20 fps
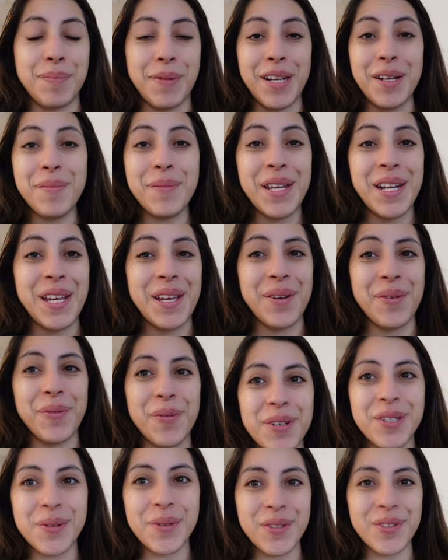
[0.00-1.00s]
been a minute.
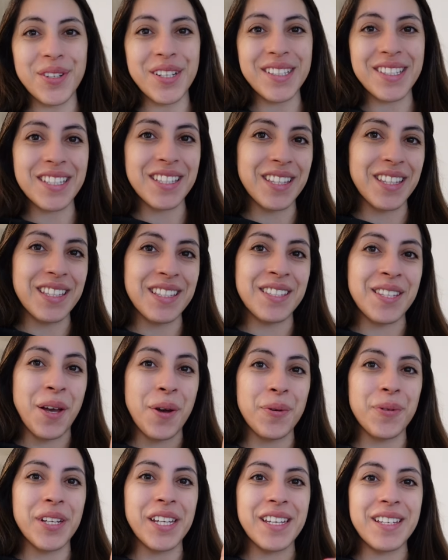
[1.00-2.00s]
We're switching to the
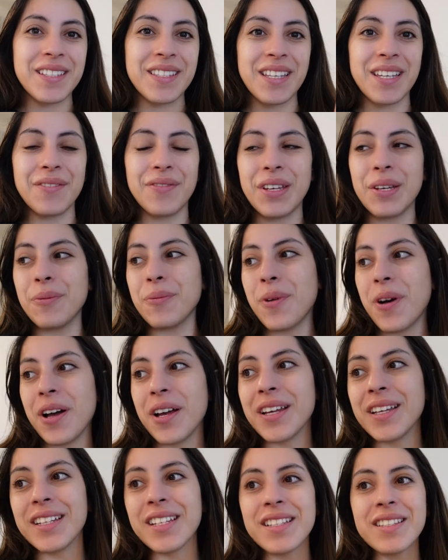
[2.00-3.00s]
Sony
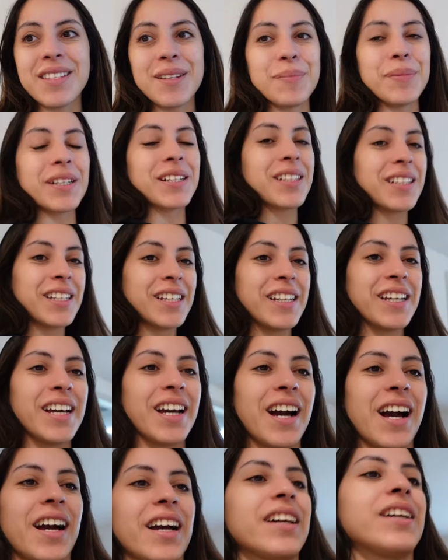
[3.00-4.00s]
ZV-1.
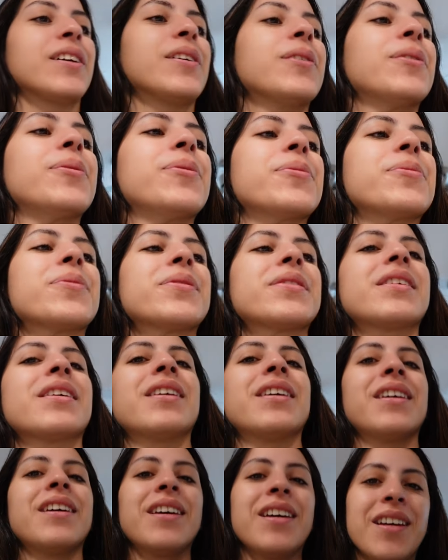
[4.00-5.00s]
Typically I use
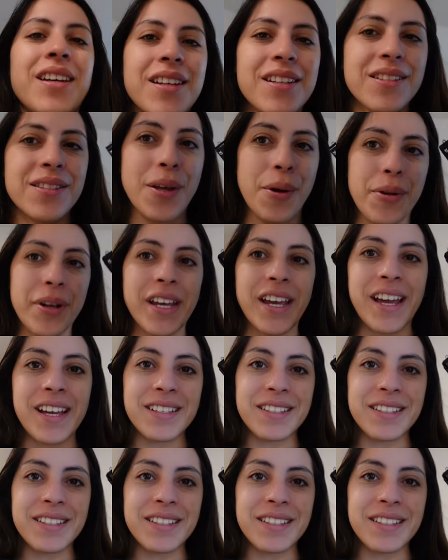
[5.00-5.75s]
Sony